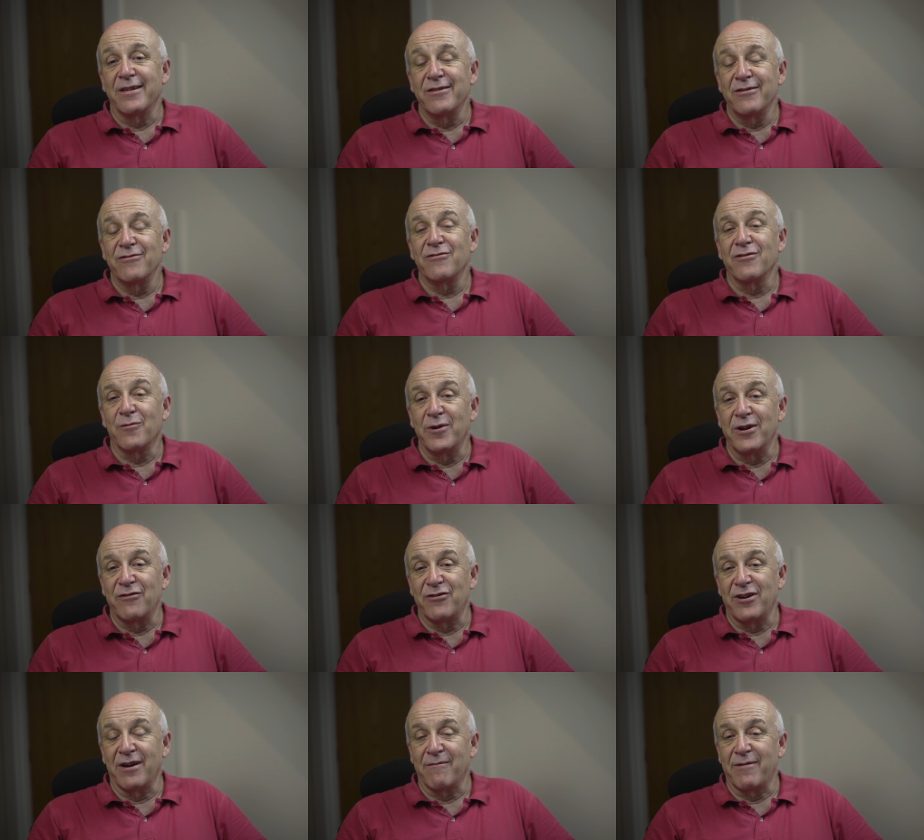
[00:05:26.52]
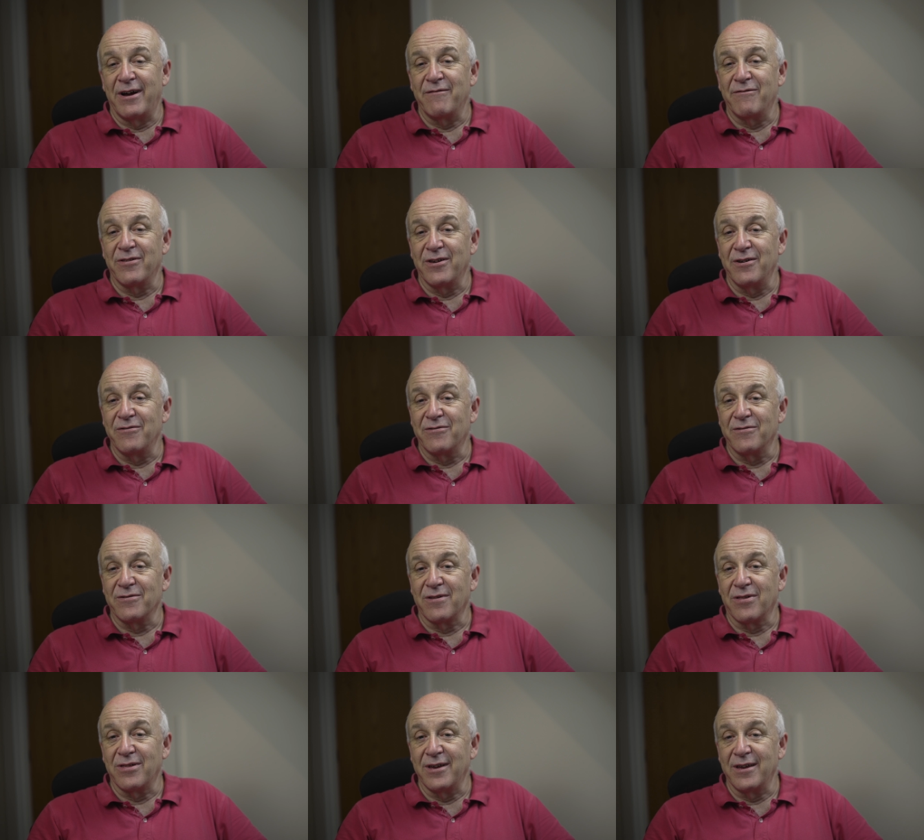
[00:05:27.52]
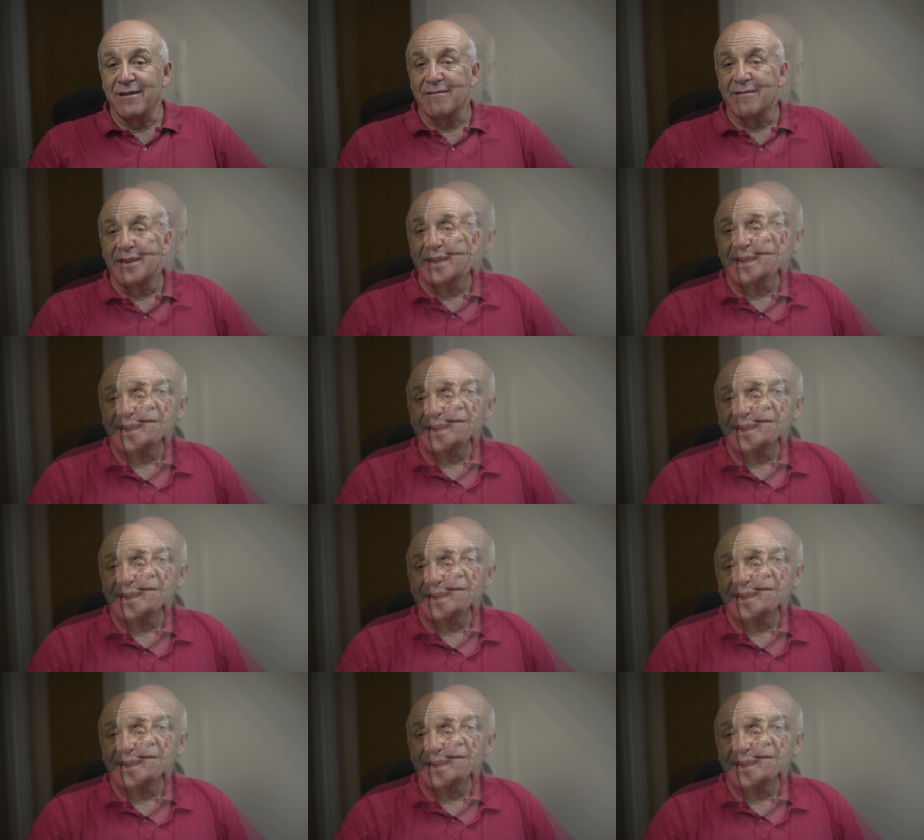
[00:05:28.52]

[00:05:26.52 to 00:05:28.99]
just a quick check round for those sort of things.